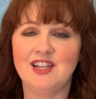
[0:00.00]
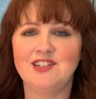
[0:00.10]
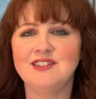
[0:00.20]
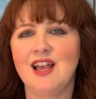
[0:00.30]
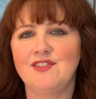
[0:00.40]
You
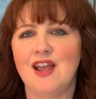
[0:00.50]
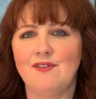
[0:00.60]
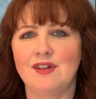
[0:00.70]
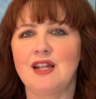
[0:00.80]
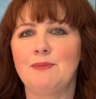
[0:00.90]
just have to have
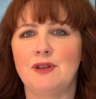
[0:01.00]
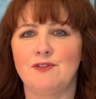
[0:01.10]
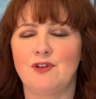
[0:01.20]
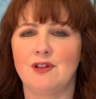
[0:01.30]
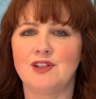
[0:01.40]
a little bit
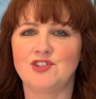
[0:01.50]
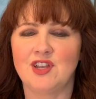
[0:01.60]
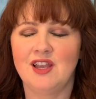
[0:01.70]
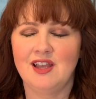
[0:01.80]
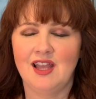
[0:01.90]
of
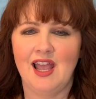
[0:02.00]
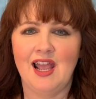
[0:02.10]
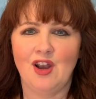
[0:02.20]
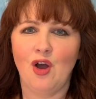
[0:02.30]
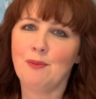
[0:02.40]
knowledge.
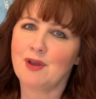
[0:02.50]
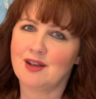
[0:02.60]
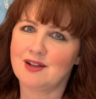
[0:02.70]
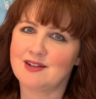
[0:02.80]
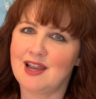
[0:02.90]
And I'm going
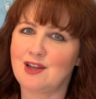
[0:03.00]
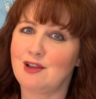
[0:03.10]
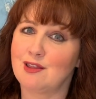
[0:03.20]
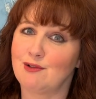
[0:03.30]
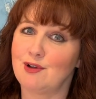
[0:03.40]
to take
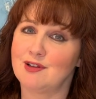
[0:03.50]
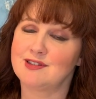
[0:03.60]
you through a